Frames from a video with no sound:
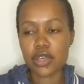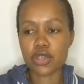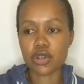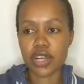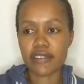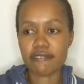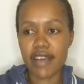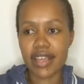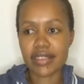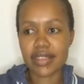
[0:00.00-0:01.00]
you're gonna
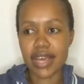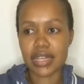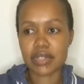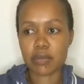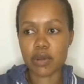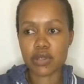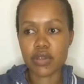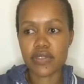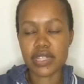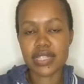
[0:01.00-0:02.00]
find that most
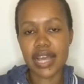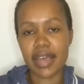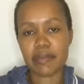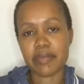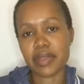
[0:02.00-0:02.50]
of the time